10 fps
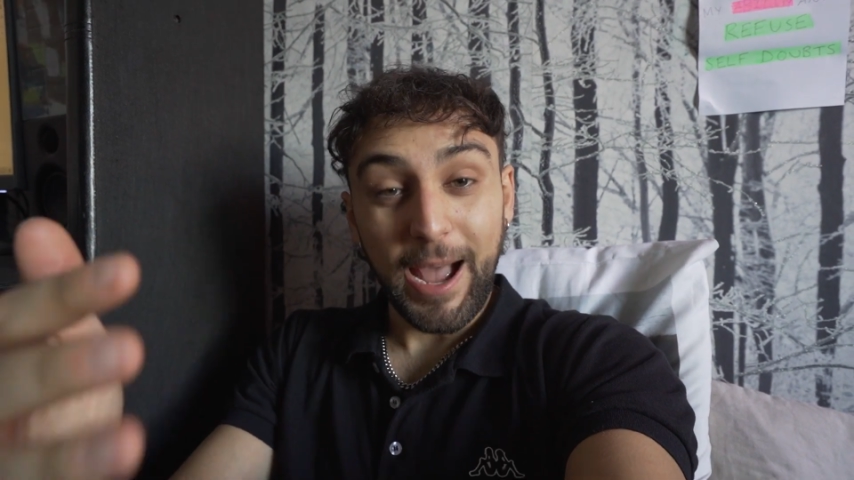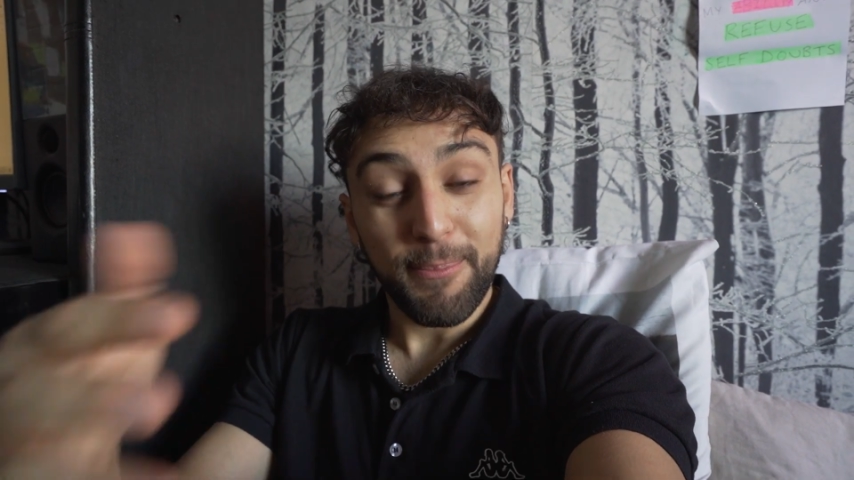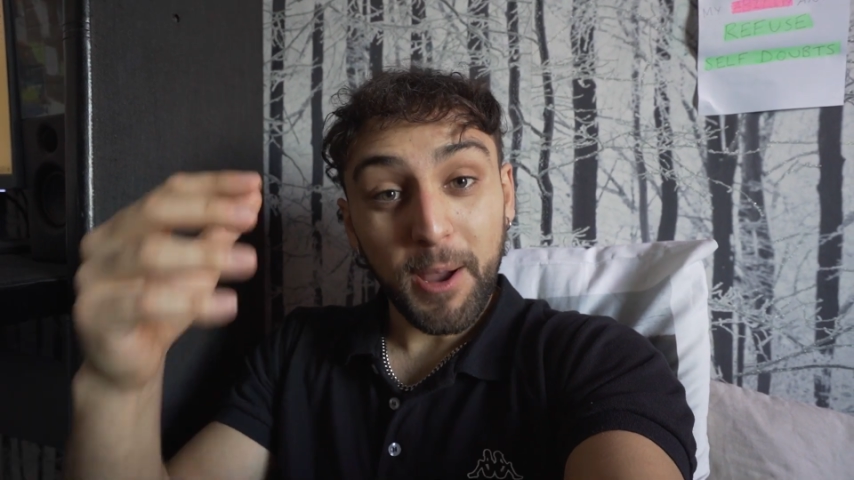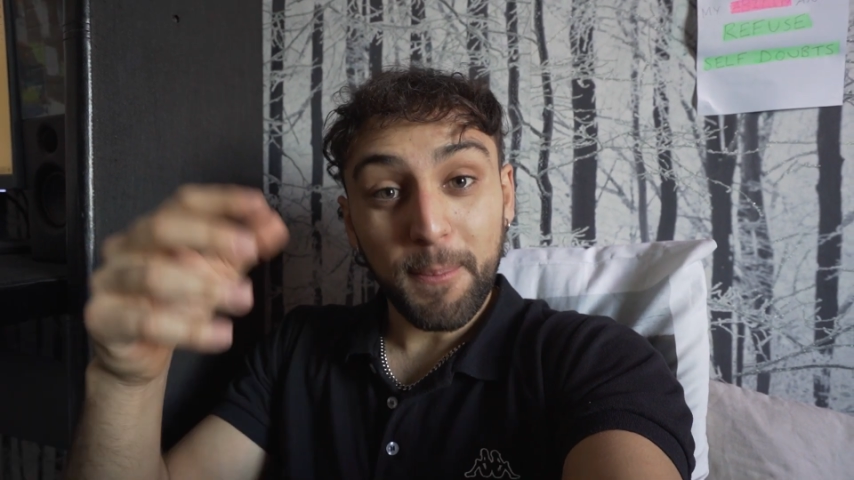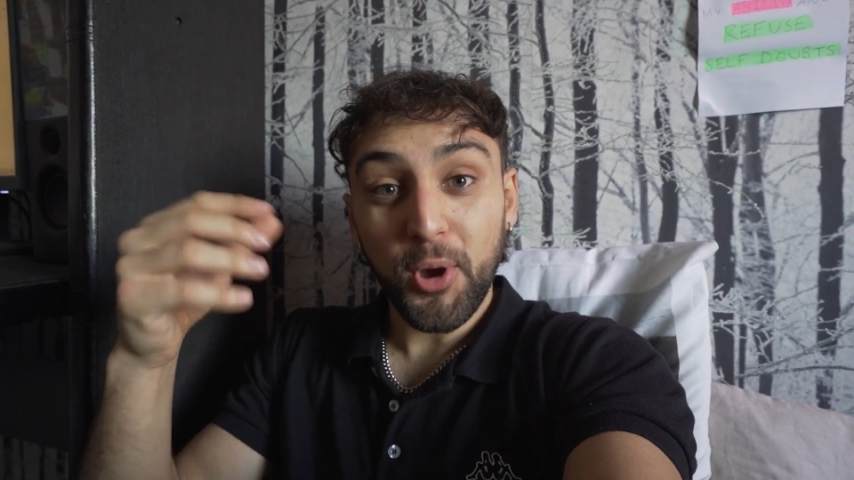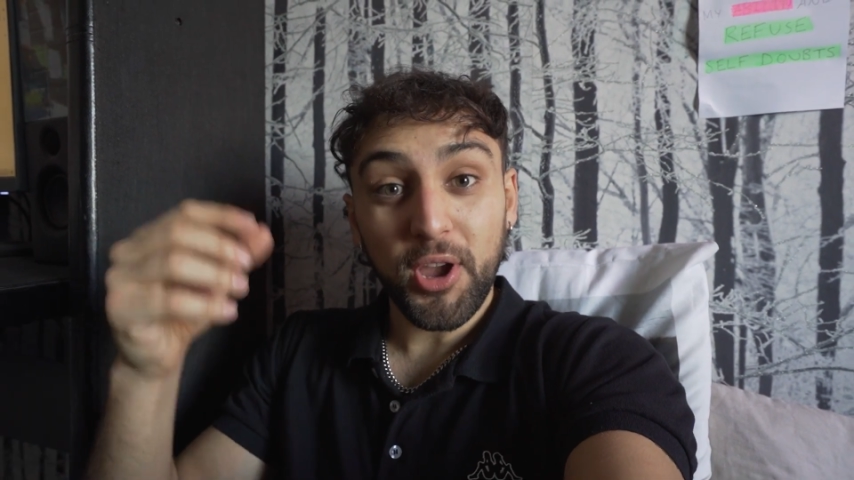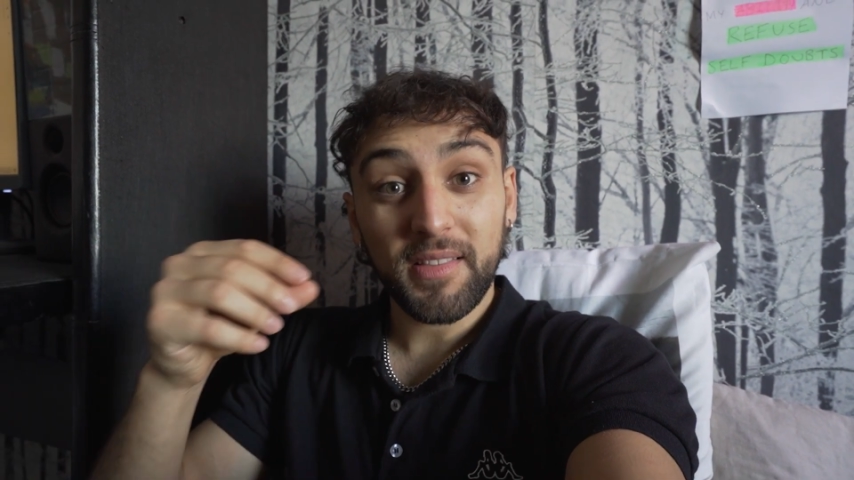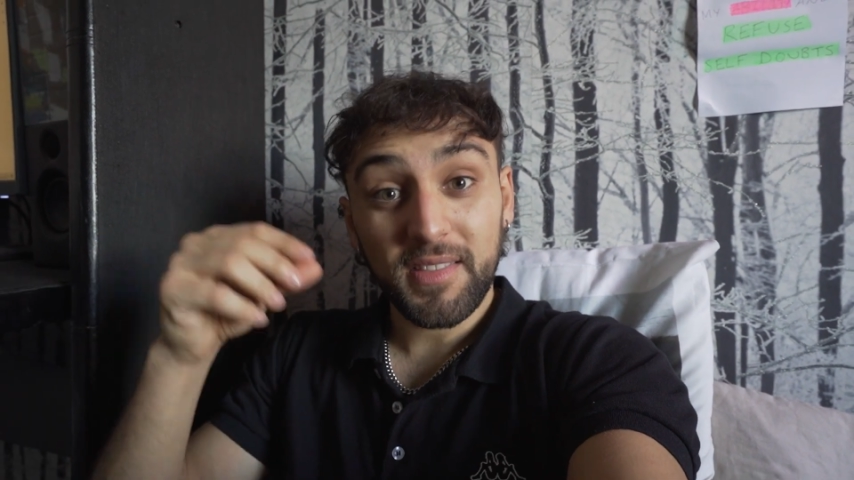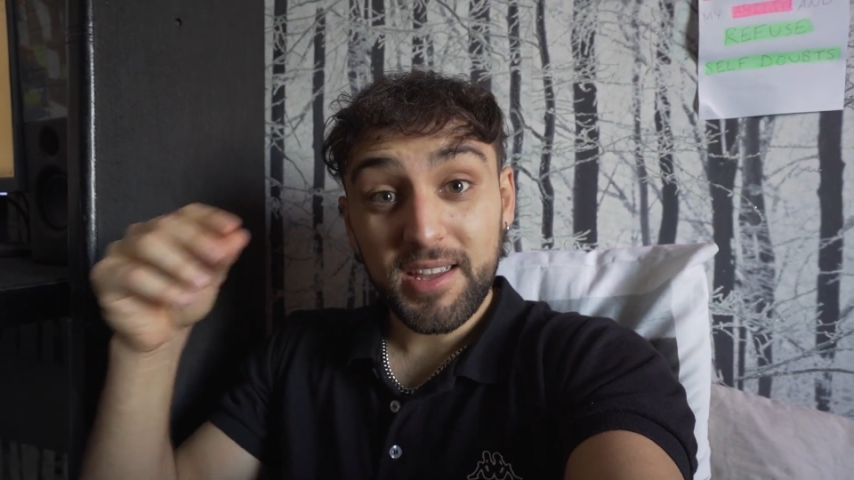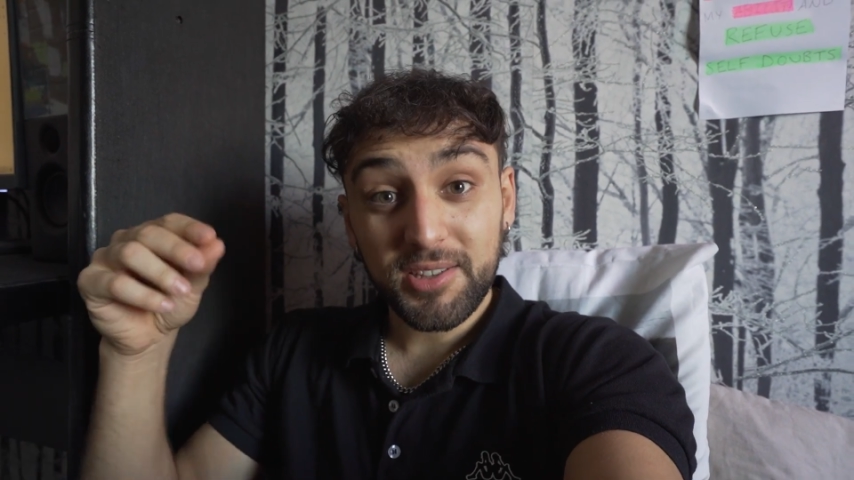And by
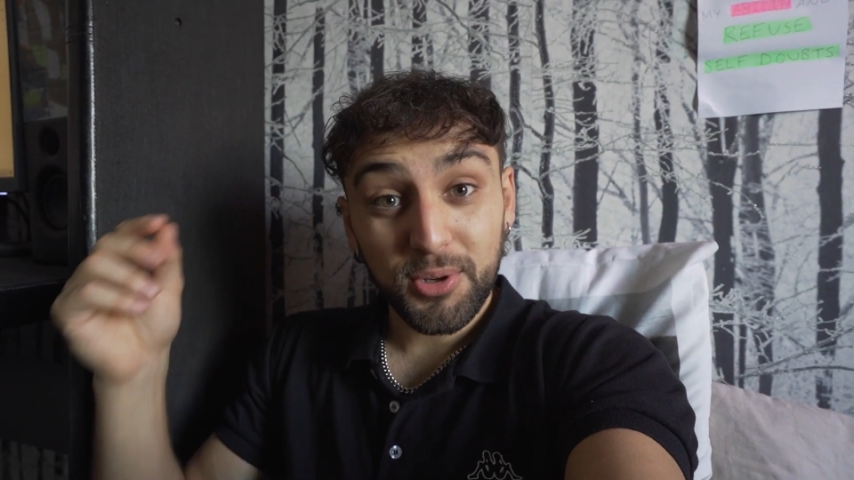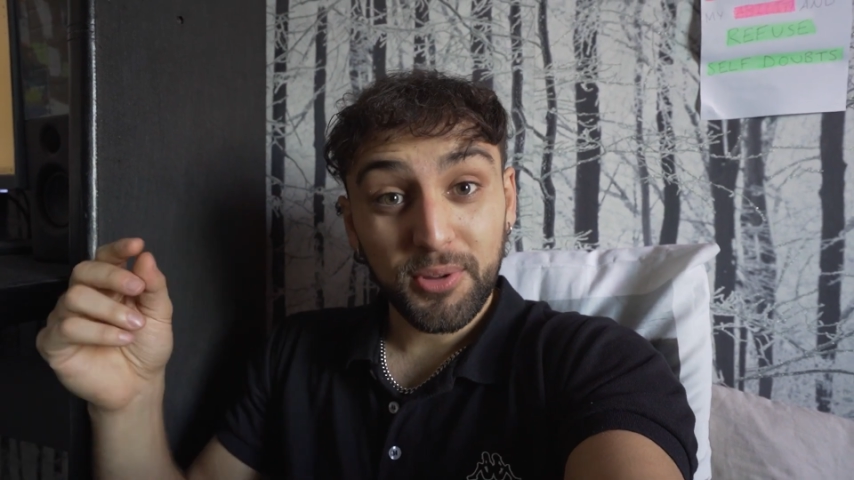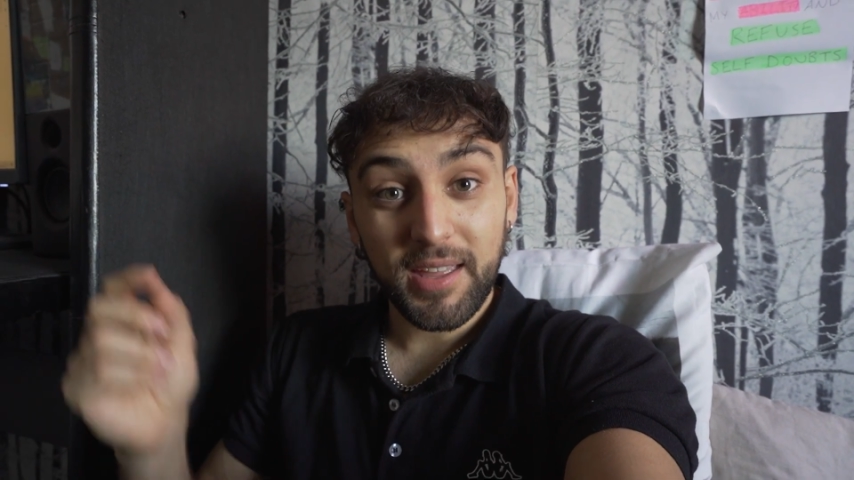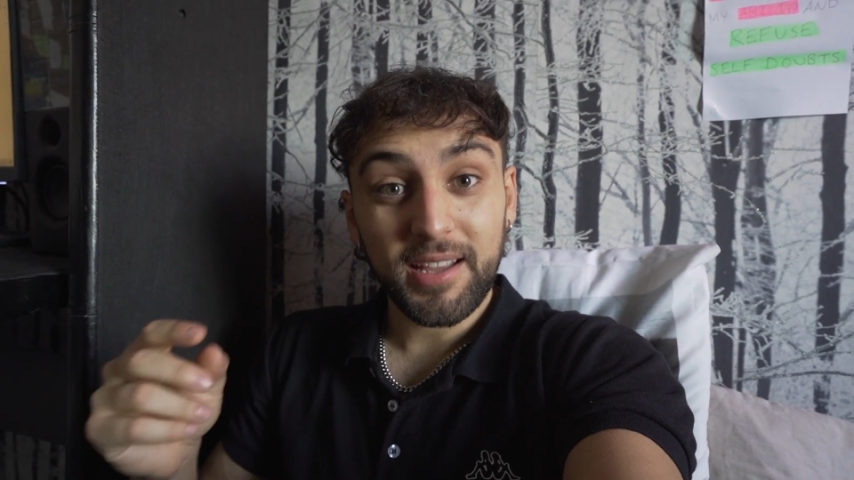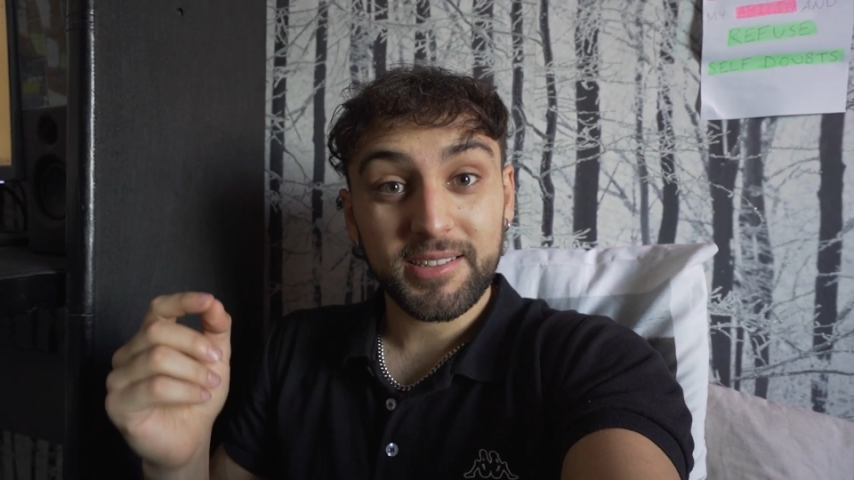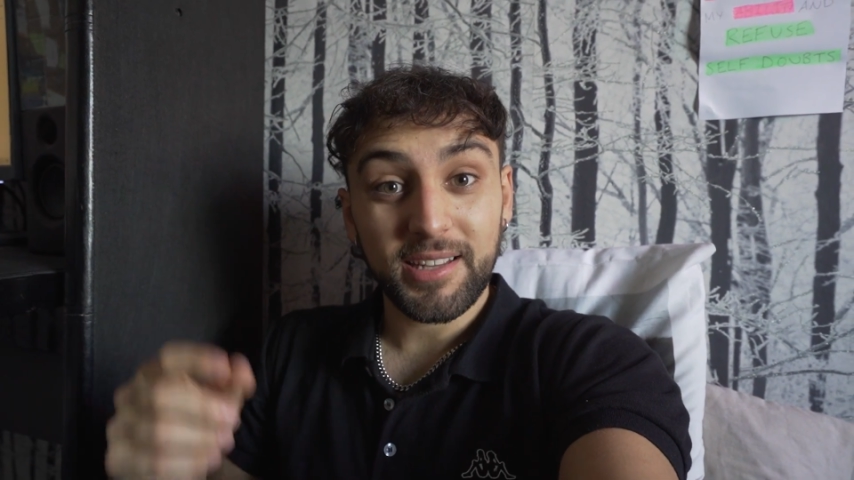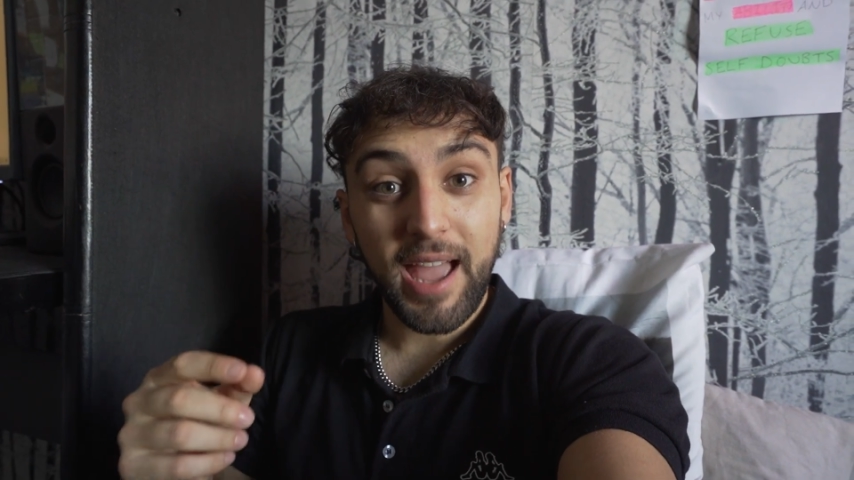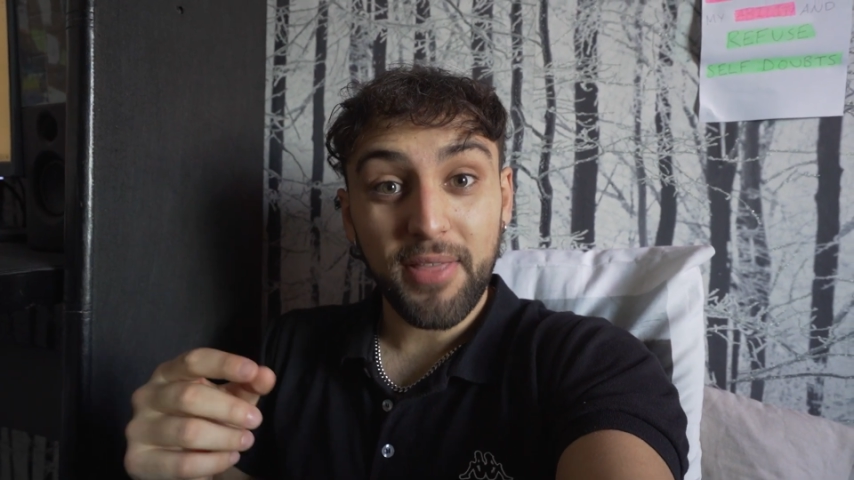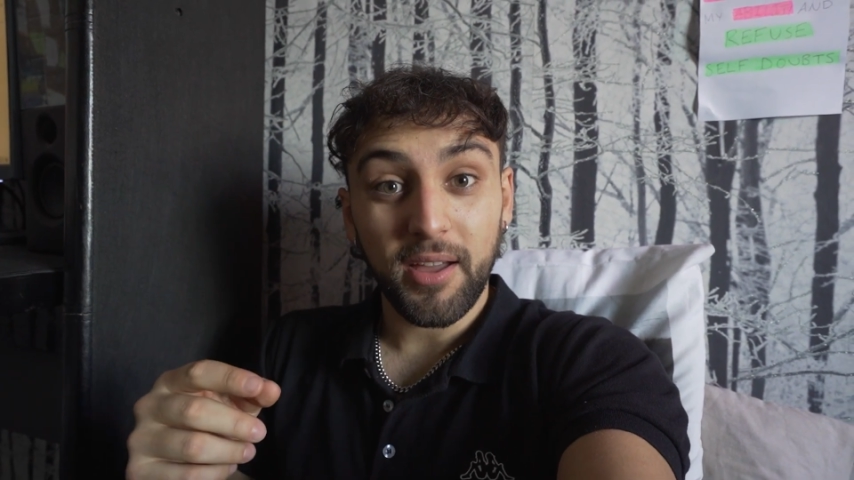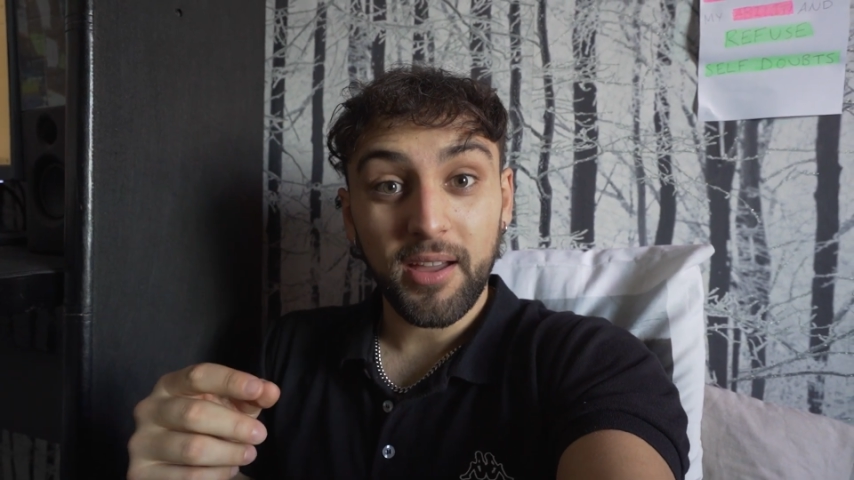putting these two things
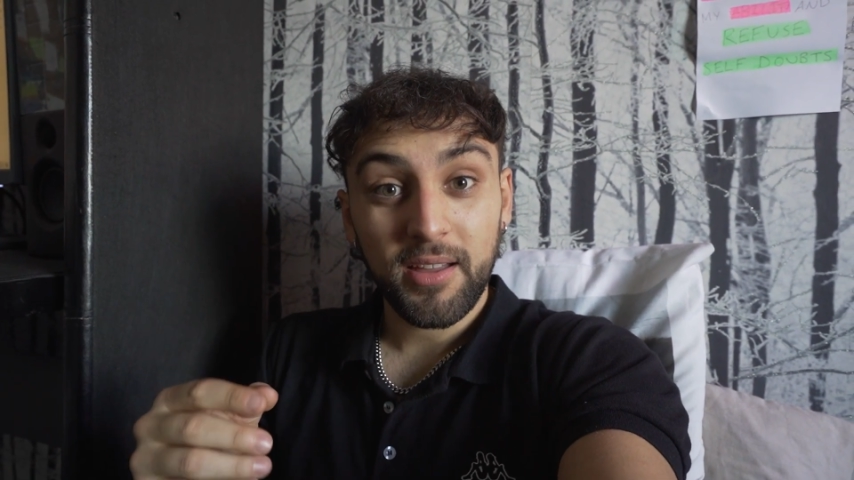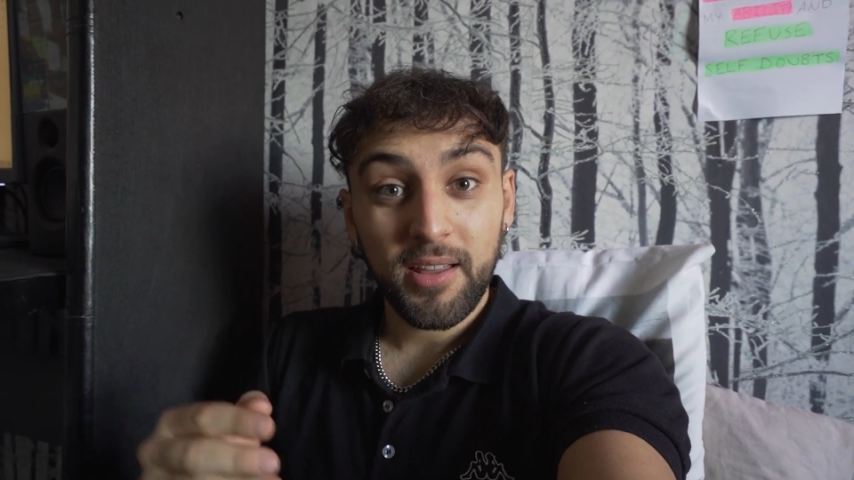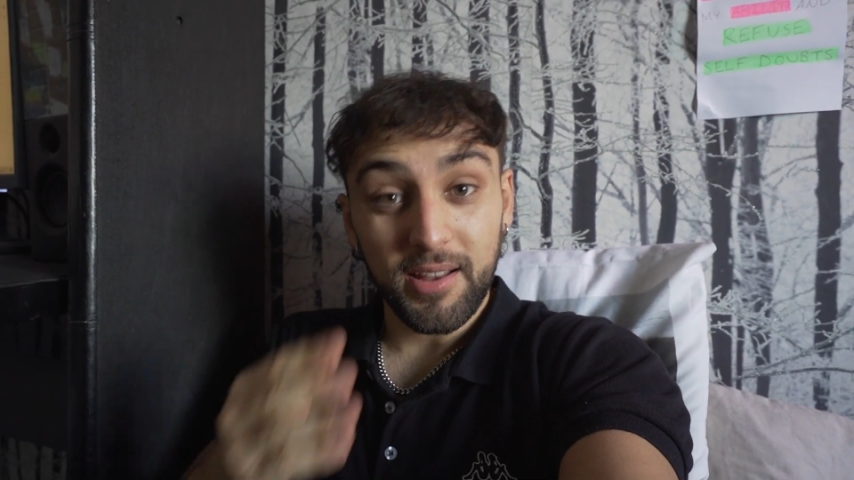together,